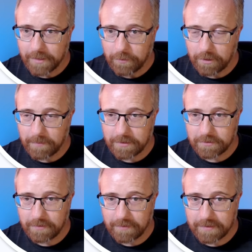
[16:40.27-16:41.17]
When you're
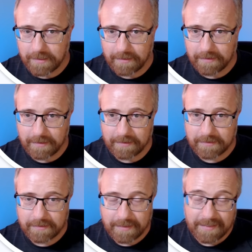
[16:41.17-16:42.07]
messing around these kind of
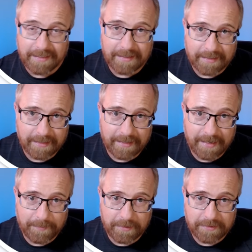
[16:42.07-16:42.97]
things, that kind of
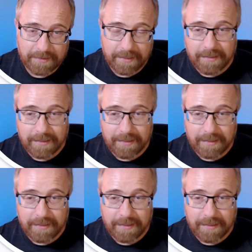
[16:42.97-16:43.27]
happens.